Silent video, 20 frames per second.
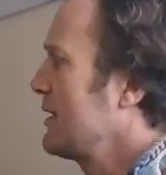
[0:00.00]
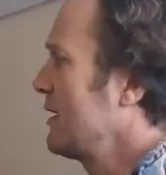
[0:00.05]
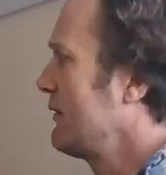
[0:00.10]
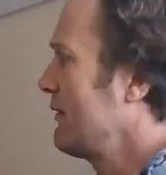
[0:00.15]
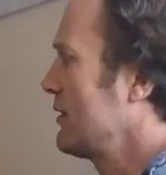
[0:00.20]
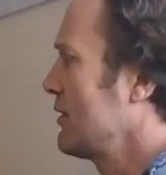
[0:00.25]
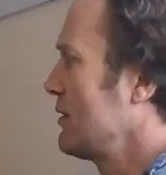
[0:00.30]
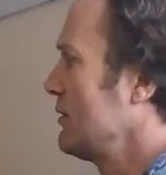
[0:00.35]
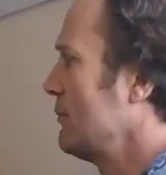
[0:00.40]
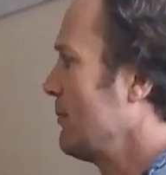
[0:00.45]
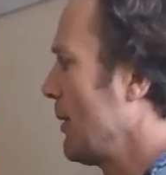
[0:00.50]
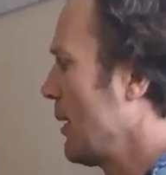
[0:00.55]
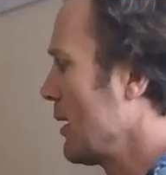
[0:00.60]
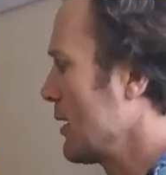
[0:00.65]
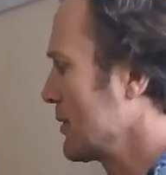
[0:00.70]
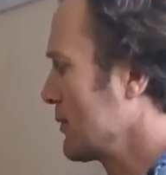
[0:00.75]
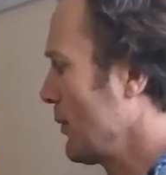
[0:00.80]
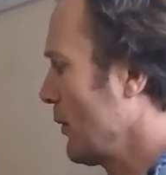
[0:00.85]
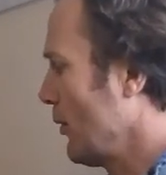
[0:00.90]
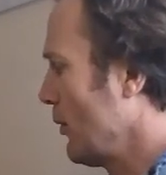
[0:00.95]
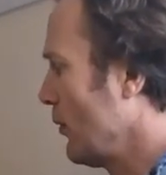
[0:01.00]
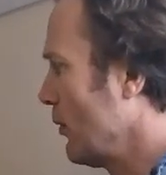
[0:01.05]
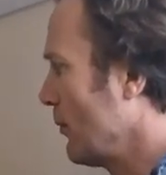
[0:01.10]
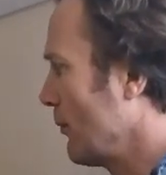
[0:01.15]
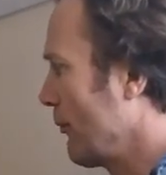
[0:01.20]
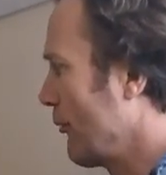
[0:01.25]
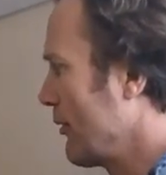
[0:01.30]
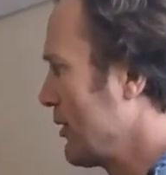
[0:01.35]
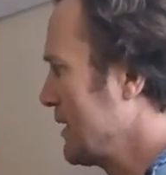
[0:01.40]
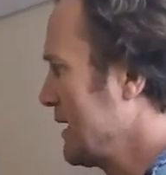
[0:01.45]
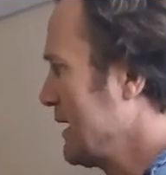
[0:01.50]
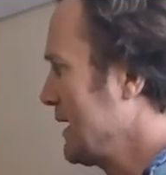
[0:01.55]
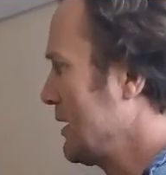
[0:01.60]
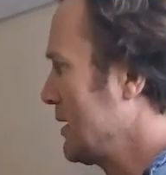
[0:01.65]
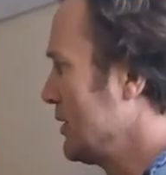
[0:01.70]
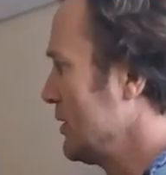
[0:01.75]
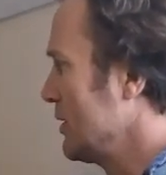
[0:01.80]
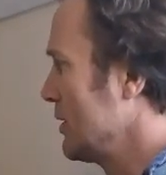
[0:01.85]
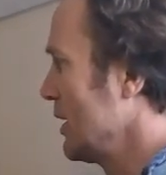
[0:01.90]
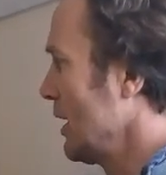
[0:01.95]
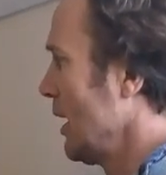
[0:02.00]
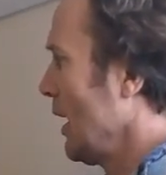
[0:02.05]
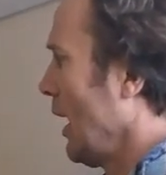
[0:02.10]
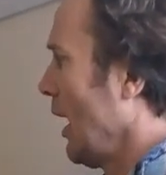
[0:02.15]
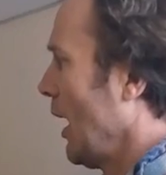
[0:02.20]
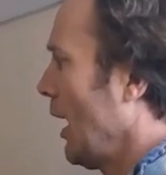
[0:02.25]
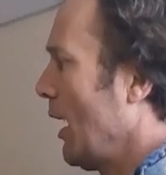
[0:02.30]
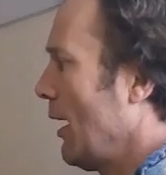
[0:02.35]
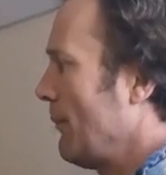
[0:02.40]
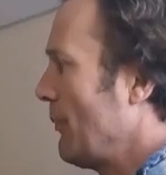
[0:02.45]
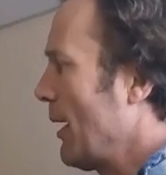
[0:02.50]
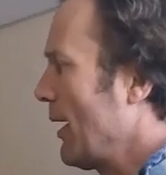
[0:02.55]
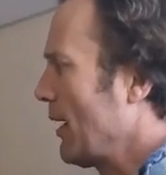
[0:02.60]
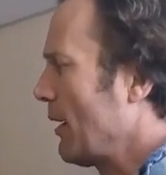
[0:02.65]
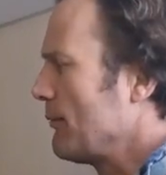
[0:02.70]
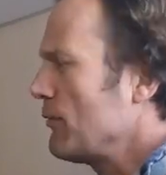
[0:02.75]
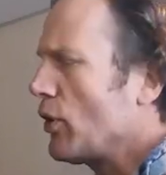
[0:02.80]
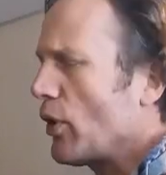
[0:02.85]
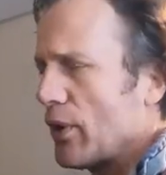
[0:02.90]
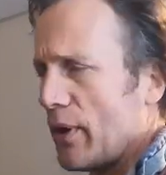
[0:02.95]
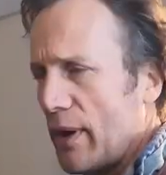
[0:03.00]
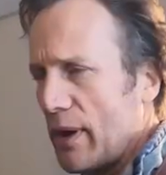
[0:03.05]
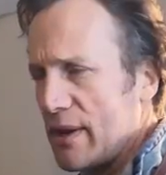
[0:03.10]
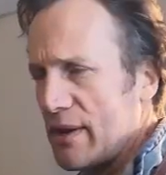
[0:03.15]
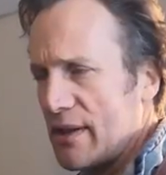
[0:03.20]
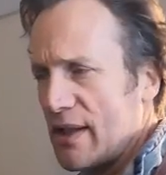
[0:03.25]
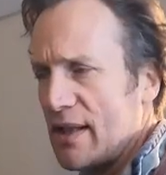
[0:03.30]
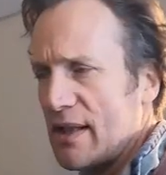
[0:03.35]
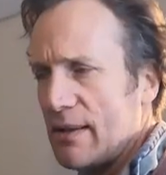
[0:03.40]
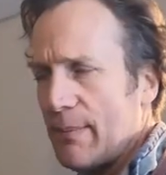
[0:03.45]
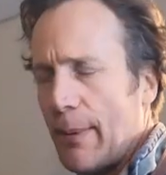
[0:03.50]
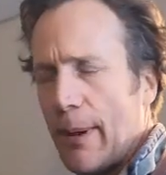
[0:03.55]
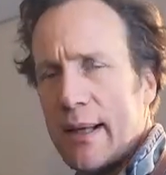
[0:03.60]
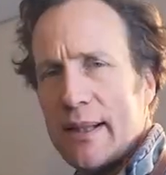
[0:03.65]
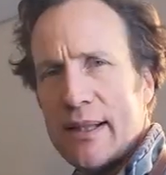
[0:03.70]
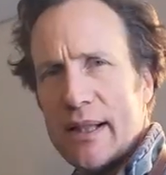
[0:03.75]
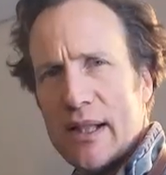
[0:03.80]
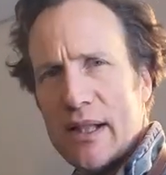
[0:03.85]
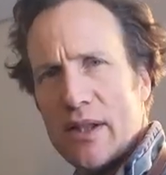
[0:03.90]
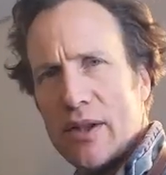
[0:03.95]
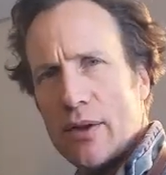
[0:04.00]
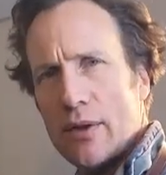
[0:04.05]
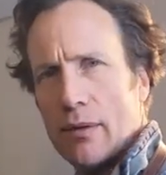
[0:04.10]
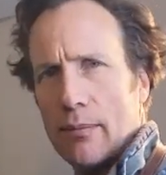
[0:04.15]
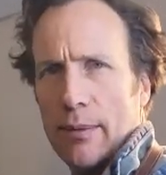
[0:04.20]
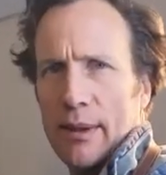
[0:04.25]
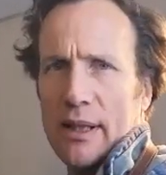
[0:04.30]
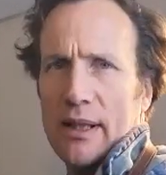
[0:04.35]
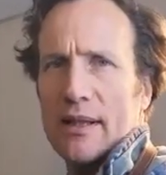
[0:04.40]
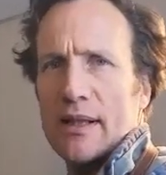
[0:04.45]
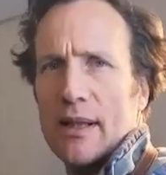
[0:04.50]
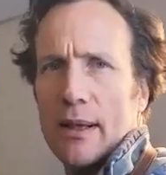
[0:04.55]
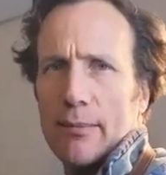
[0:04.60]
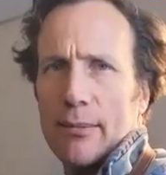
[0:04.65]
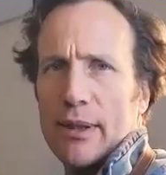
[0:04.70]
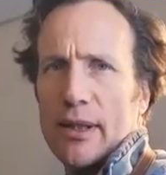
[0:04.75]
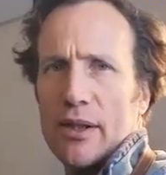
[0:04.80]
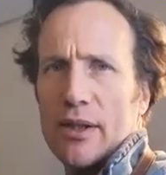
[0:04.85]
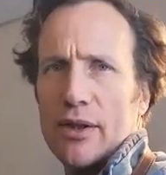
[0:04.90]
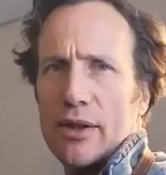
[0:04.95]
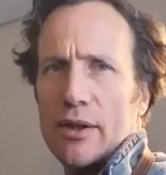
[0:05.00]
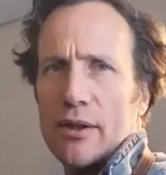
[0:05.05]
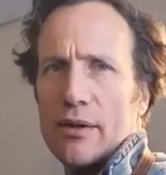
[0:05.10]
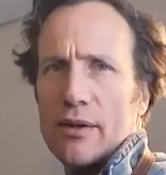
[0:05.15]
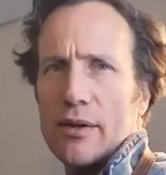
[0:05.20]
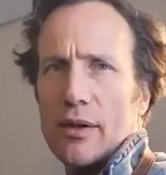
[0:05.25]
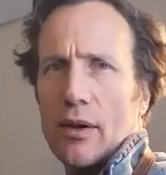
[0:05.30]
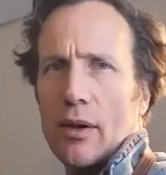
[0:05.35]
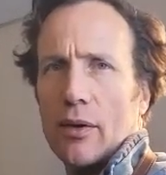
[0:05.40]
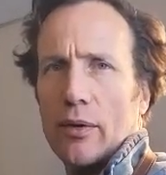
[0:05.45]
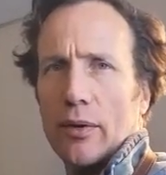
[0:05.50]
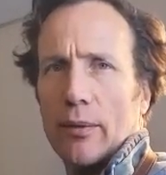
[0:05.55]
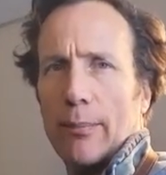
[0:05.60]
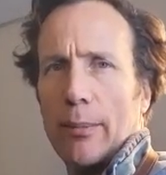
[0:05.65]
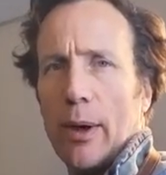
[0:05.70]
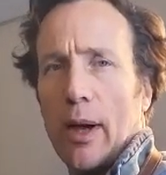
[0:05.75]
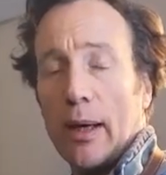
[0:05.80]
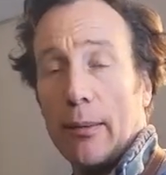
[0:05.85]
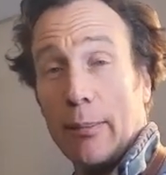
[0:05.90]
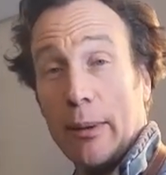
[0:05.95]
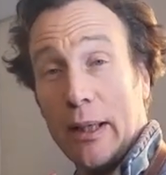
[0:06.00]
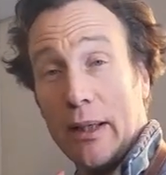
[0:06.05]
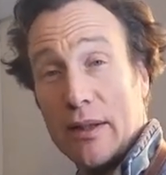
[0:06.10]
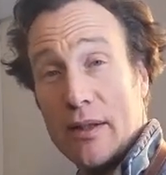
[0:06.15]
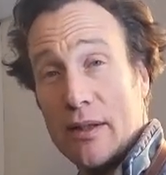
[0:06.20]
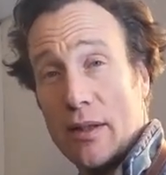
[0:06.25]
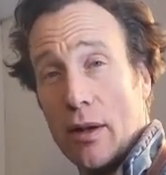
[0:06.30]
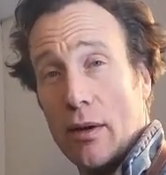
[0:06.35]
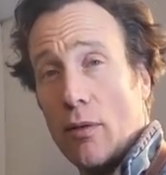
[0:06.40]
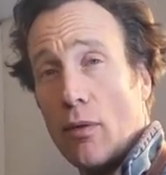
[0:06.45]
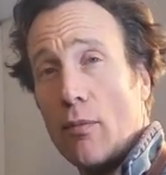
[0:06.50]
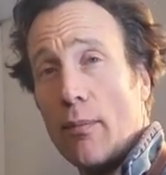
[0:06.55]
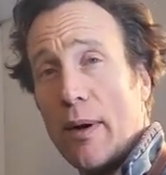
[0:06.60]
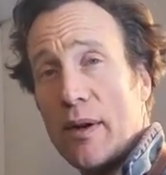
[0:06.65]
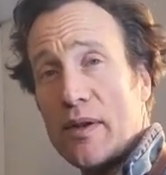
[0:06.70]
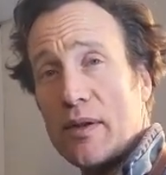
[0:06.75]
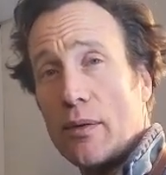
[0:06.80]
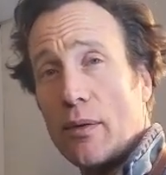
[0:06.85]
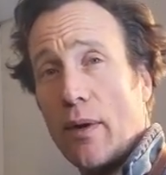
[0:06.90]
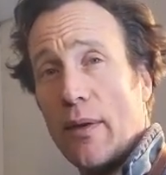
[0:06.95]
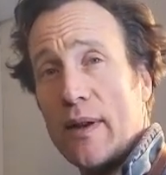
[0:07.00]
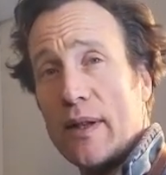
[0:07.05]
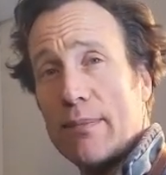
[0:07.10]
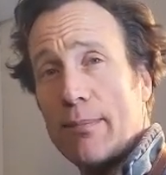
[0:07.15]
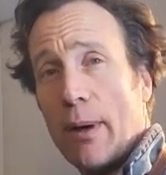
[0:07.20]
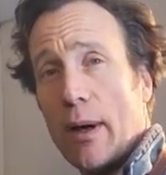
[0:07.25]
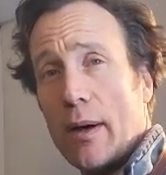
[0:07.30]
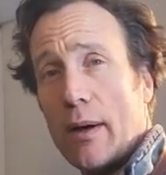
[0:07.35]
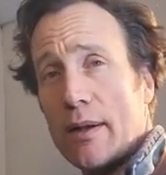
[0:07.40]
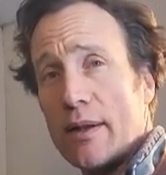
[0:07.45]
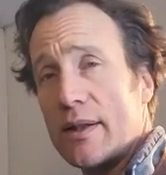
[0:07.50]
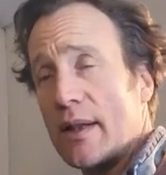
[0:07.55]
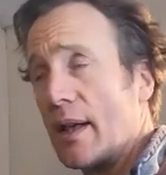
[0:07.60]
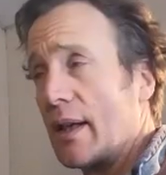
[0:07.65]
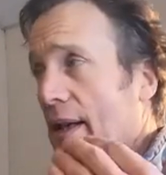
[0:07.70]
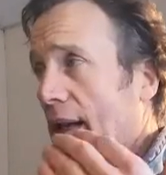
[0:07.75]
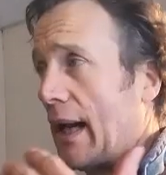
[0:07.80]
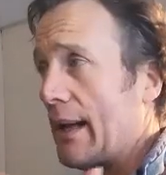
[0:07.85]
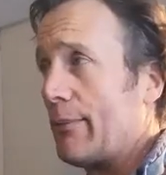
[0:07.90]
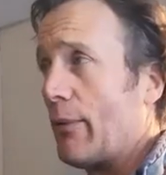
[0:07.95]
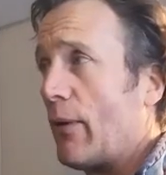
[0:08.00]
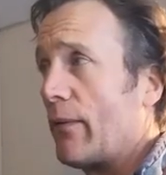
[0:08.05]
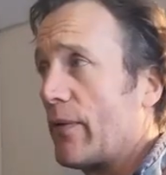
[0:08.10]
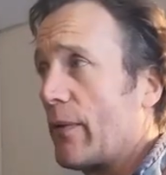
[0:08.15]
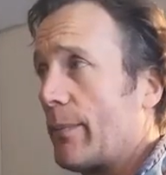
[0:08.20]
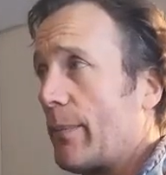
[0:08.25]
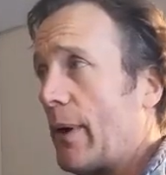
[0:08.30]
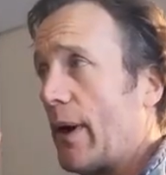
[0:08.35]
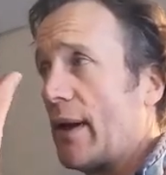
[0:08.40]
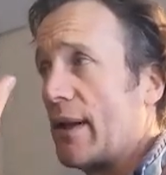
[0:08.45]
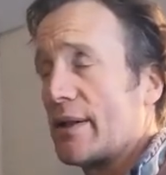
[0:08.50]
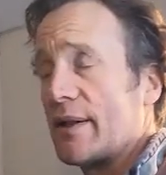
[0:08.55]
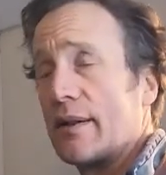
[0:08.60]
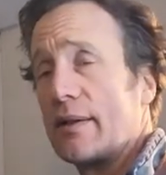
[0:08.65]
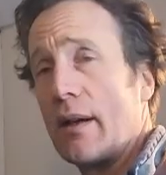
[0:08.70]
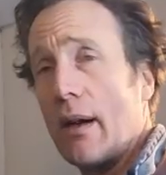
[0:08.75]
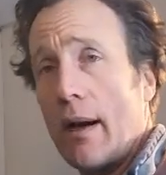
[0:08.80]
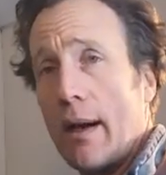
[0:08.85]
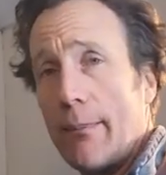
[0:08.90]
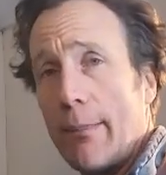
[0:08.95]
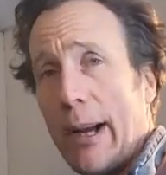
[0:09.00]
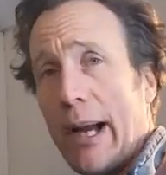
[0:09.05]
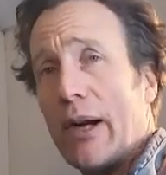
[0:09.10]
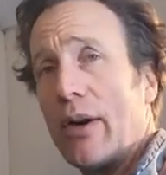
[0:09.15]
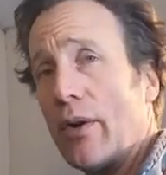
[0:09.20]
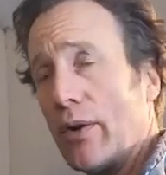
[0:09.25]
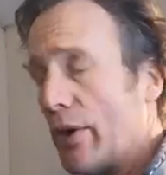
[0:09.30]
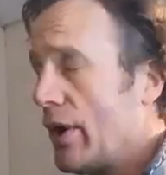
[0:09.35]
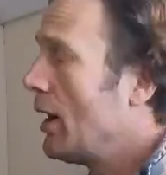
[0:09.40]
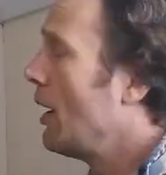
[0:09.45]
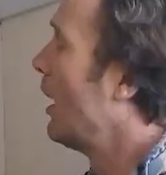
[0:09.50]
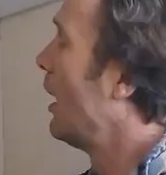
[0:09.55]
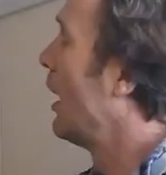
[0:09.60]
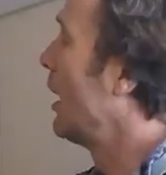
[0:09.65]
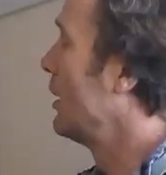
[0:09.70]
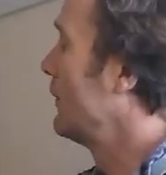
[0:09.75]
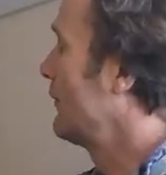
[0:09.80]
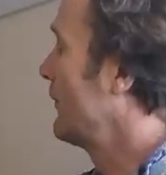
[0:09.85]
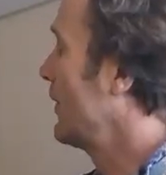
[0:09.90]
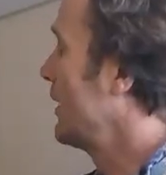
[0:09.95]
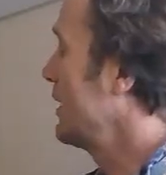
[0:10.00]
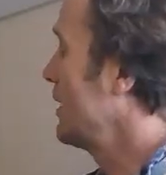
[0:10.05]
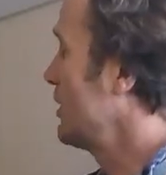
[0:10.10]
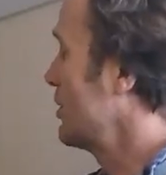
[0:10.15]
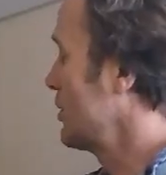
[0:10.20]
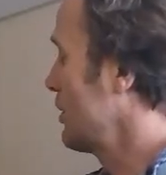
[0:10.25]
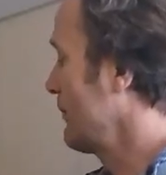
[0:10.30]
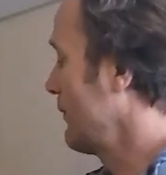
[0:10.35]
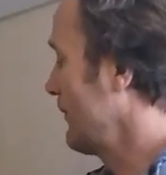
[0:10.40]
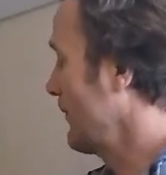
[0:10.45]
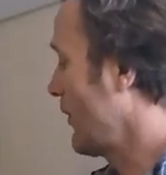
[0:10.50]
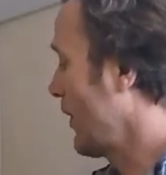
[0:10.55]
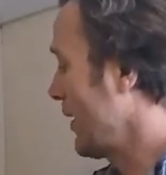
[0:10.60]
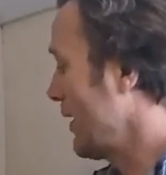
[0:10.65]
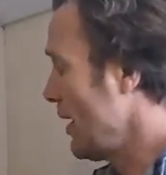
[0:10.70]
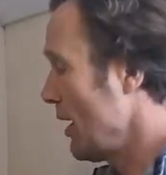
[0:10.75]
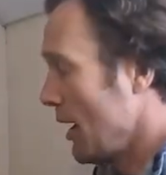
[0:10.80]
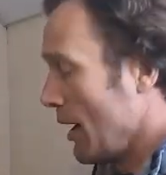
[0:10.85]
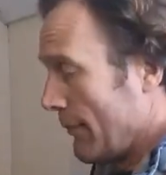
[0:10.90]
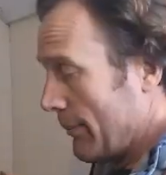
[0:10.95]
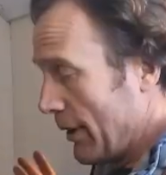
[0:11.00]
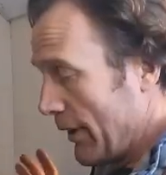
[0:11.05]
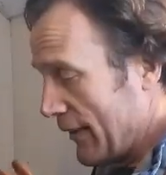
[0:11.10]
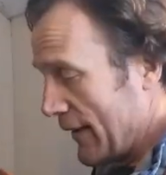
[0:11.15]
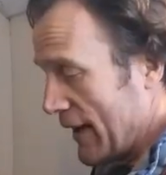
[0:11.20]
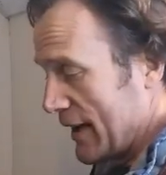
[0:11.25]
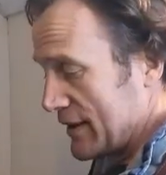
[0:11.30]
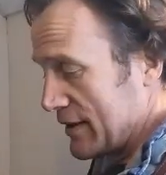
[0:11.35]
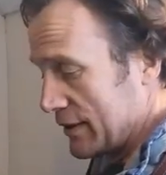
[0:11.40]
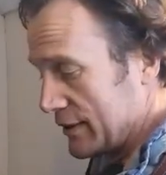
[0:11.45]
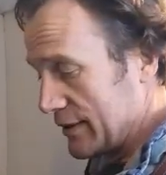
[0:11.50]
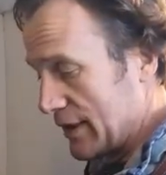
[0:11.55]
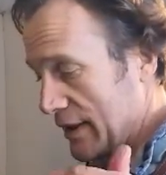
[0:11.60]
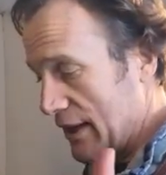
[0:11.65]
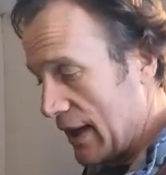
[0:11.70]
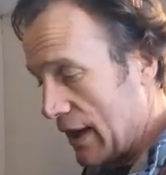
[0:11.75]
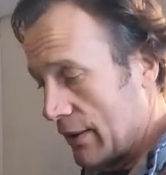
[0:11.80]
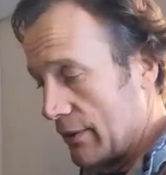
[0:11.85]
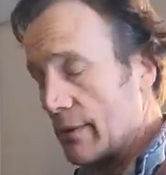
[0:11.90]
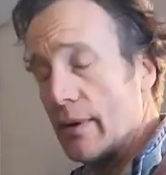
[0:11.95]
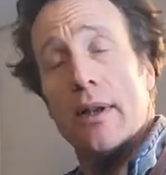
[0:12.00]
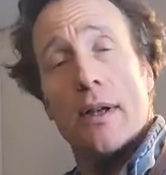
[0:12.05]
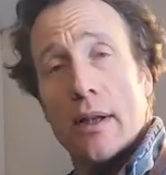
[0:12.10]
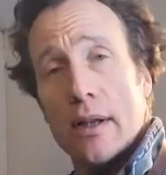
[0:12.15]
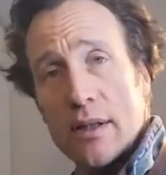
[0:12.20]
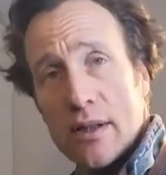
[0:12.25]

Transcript: The original parts were all pretty good, and I'm not anticipating too many assembly issues on the bike because almost all of these parts came off the bike, so going back on hopefully should be fine. But that's on there now.